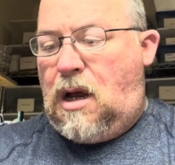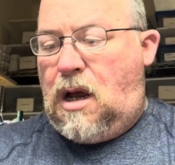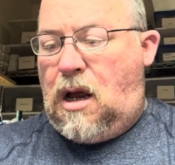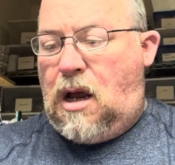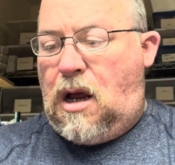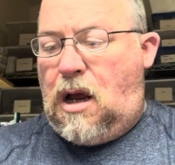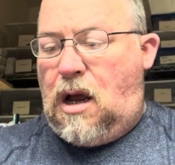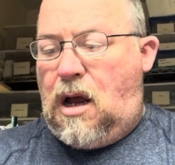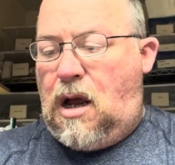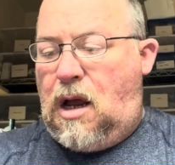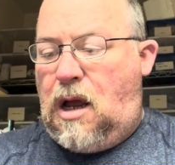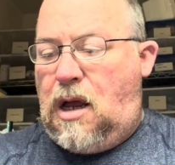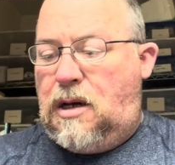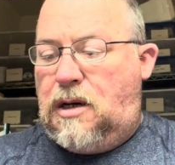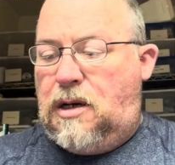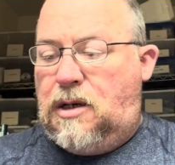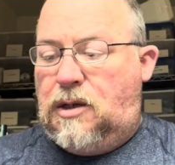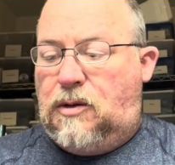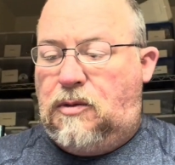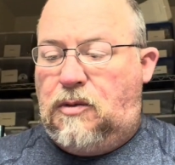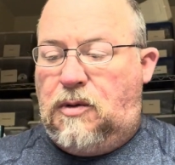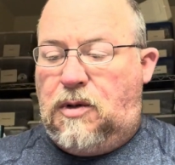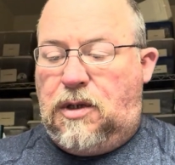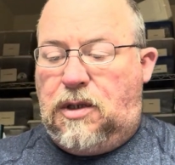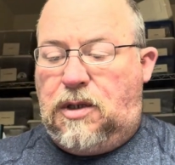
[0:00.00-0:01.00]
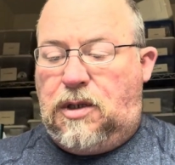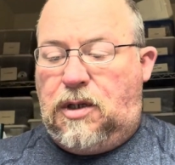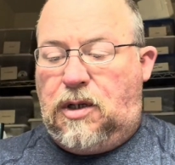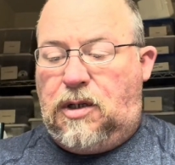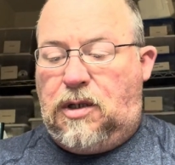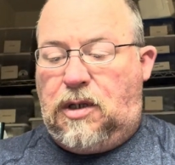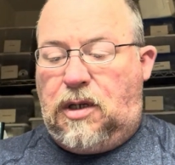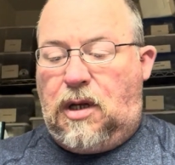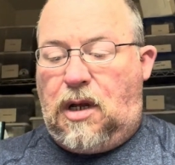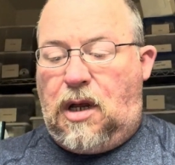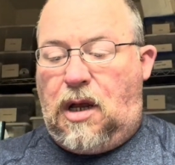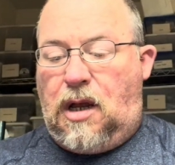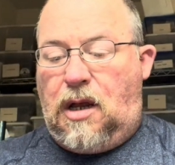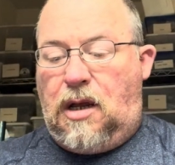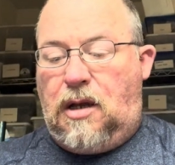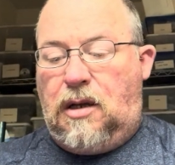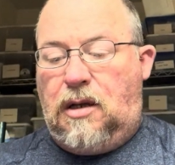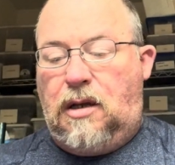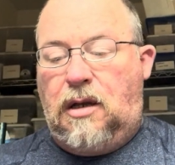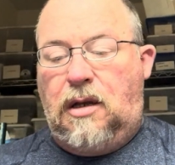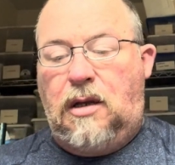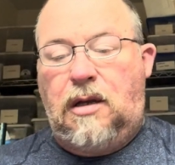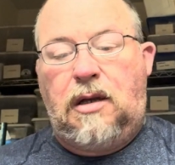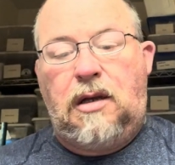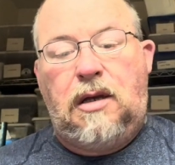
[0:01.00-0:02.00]
and this one's just
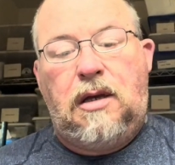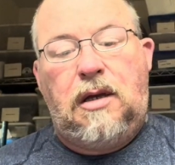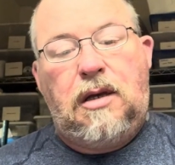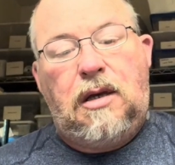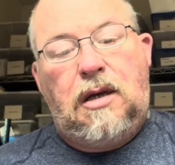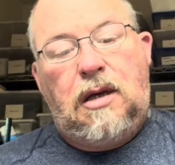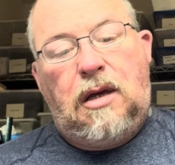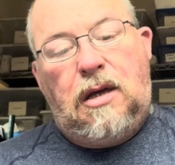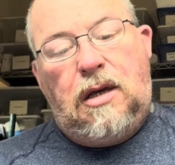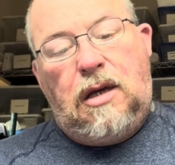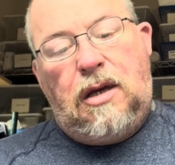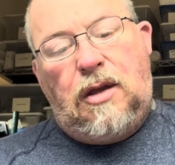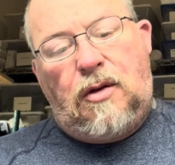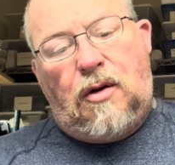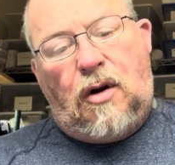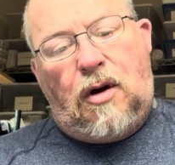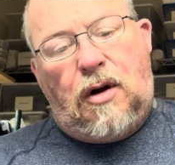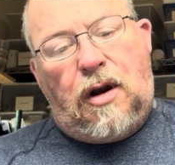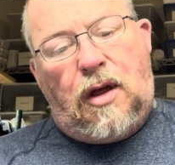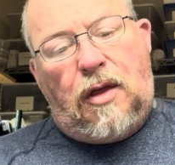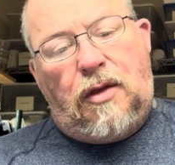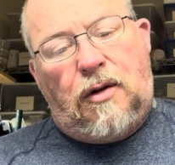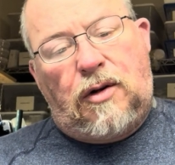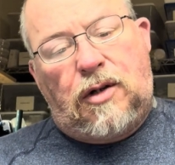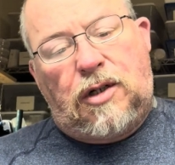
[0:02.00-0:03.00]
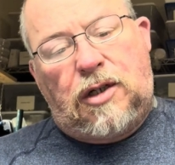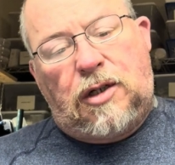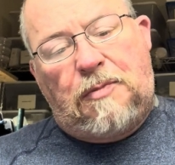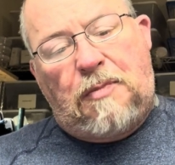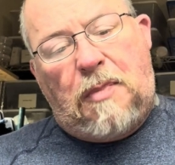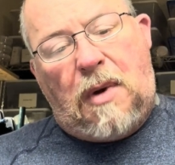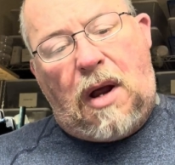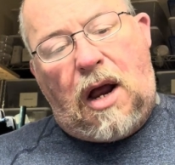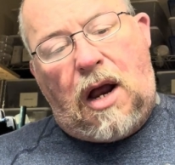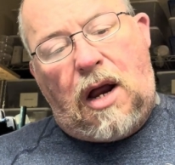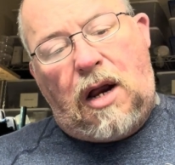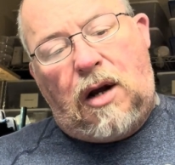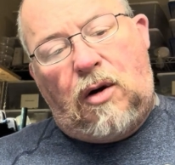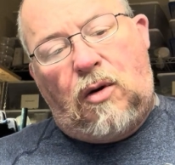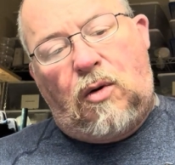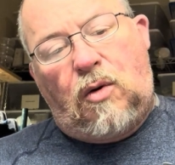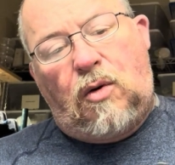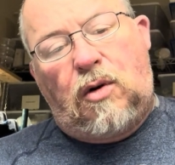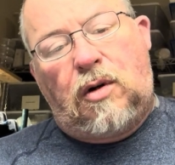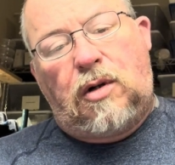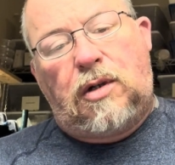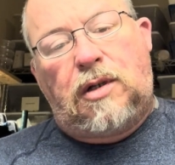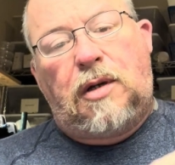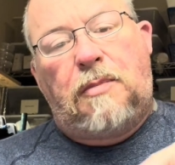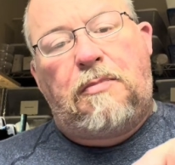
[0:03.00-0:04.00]
either another spot
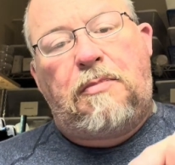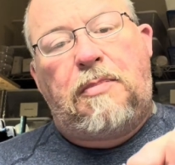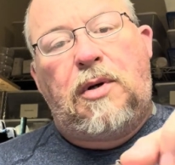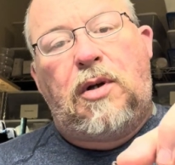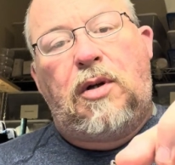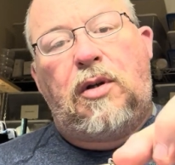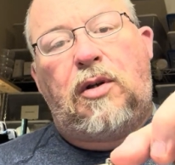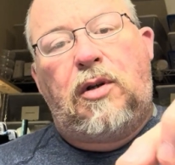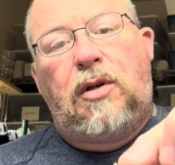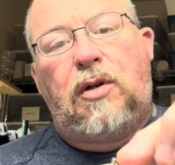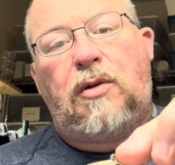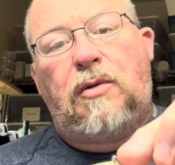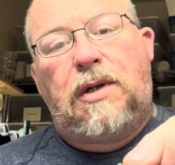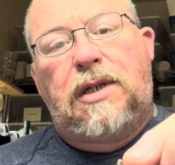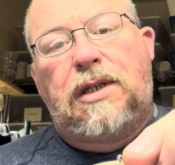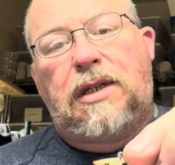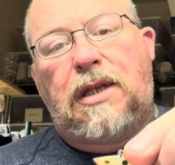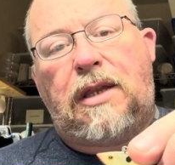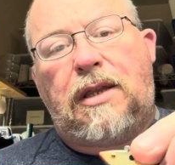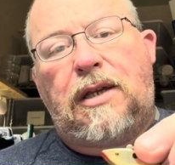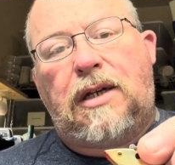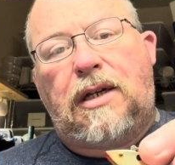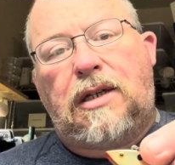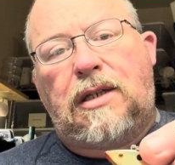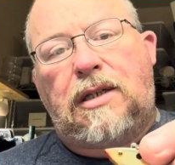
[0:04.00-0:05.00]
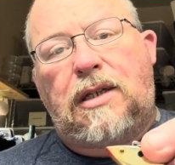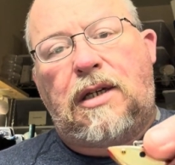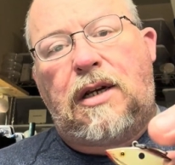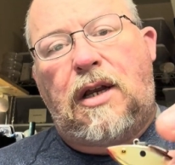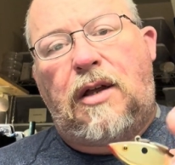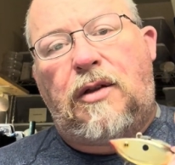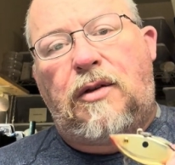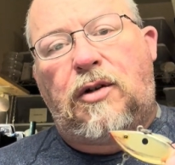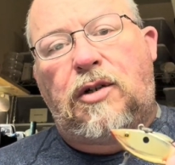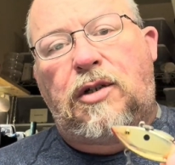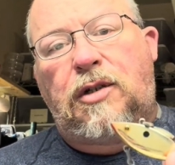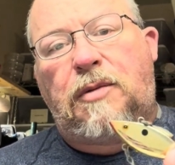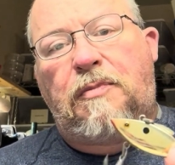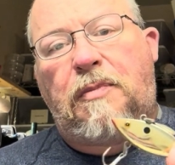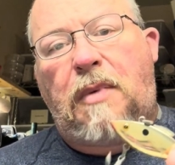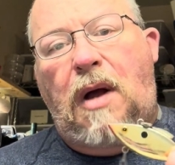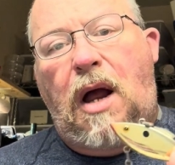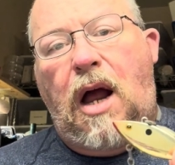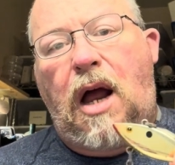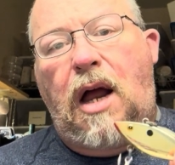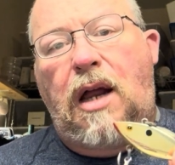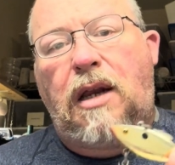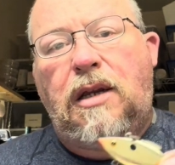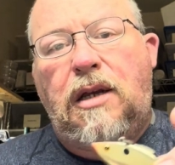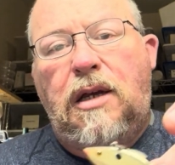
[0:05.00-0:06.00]
or it's a Bill Lewis. I think it's another
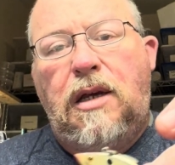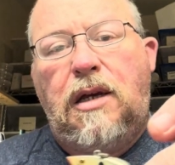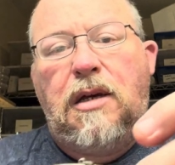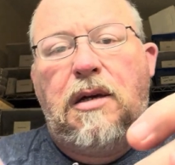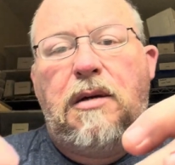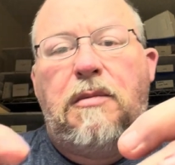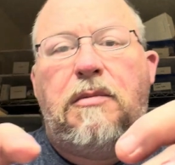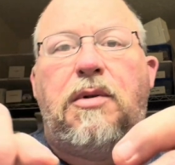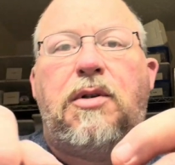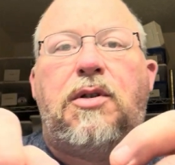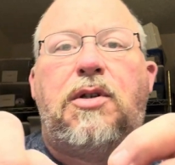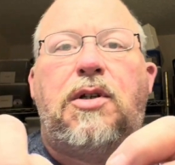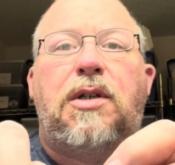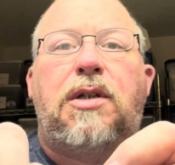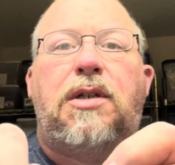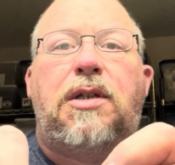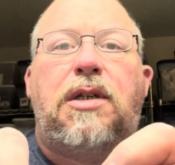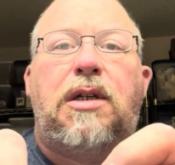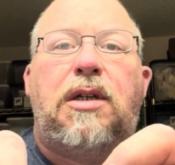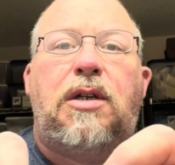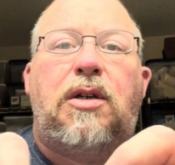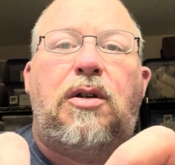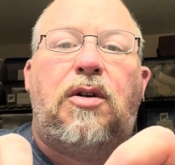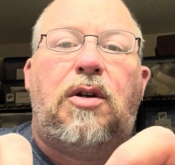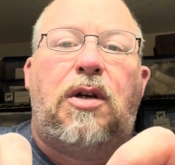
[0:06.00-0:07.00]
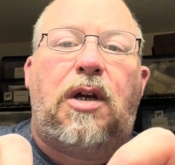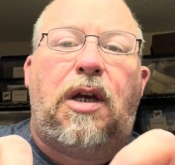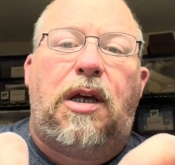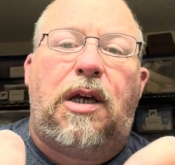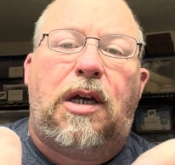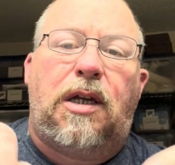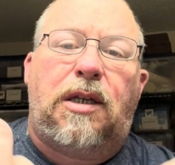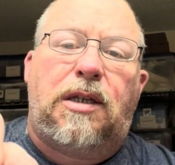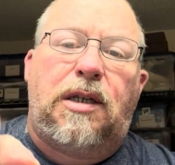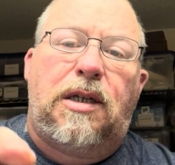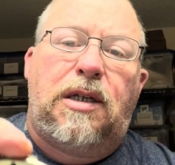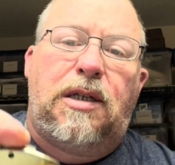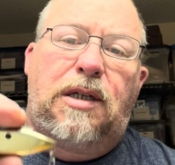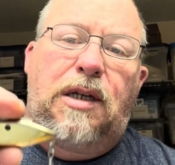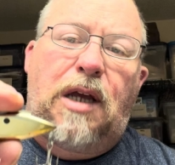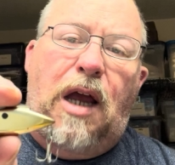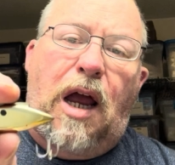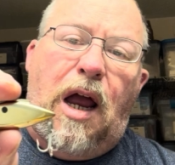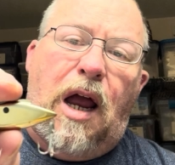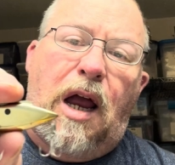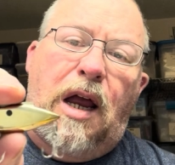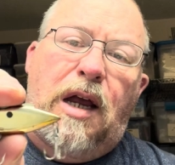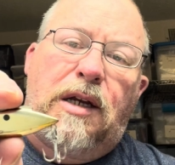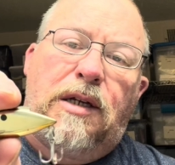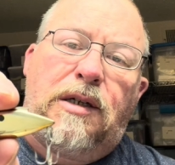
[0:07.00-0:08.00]
spot, but you can see you can get these
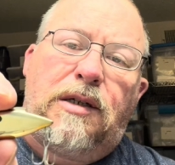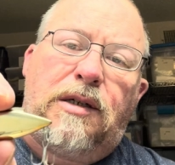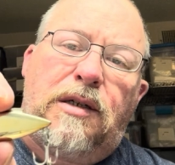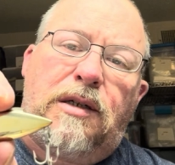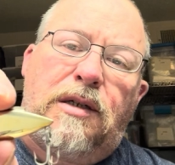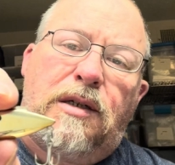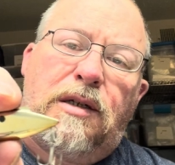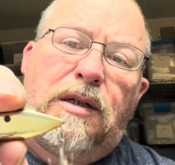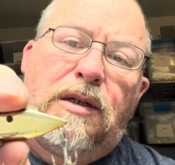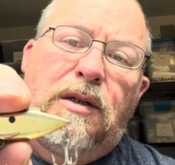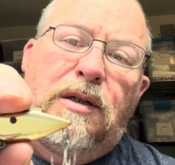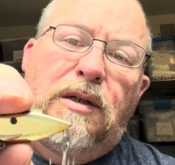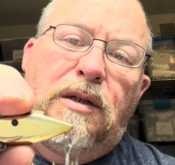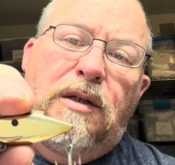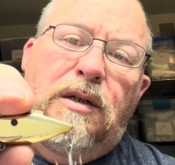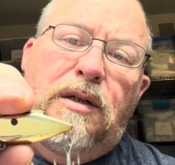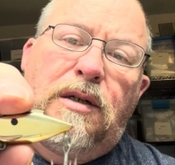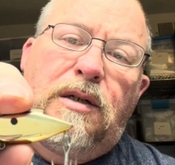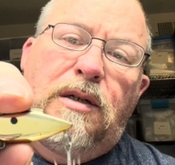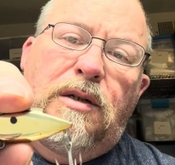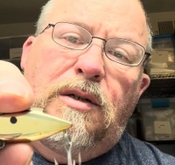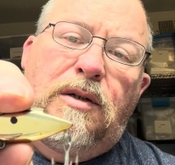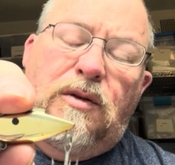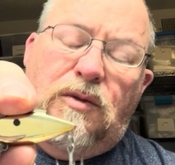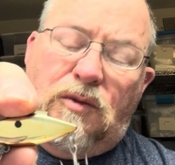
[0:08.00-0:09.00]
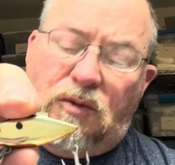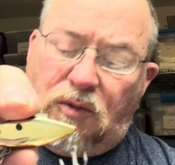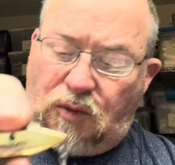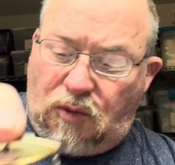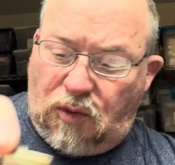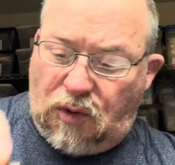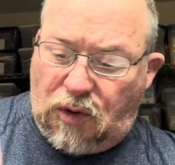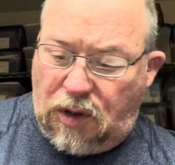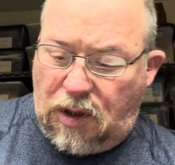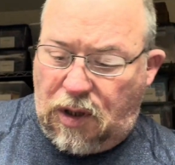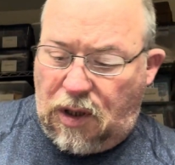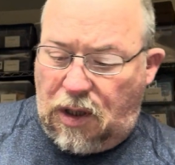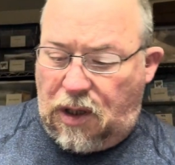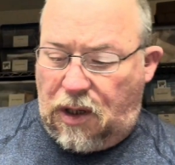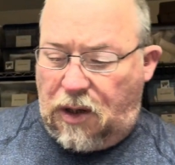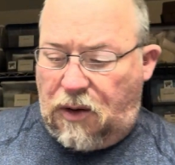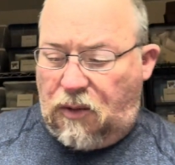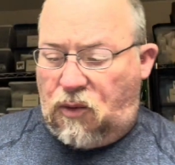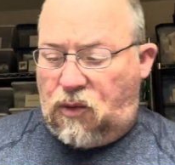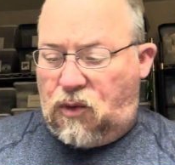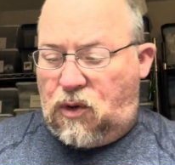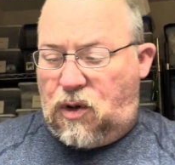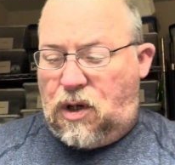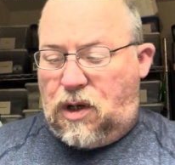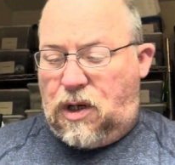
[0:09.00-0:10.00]
guys really,
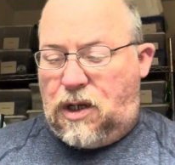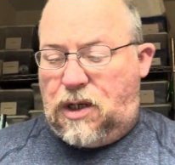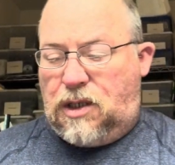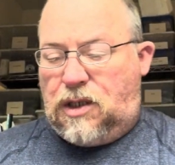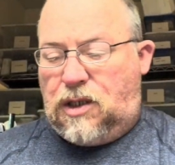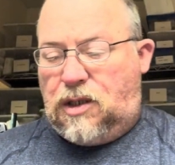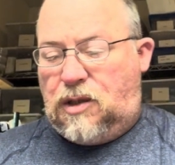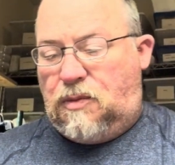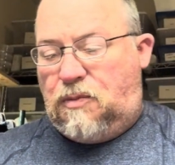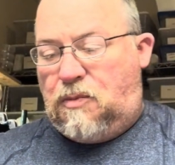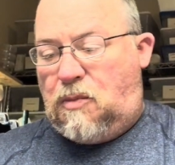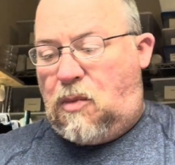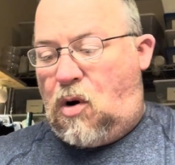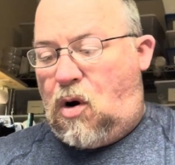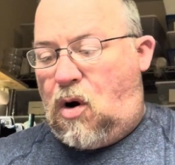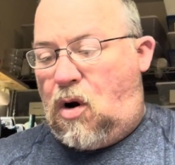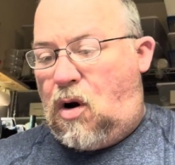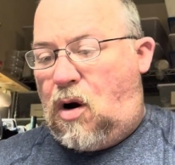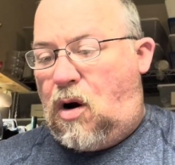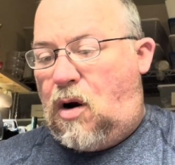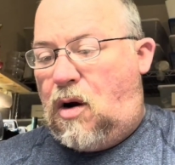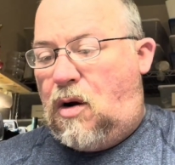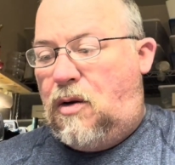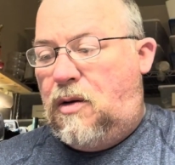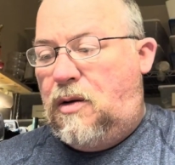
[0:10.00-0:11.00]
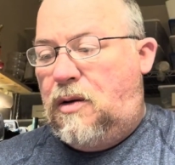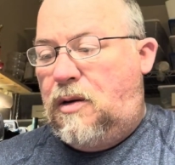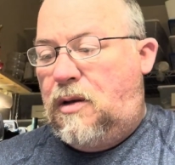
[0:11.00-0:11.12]
really small.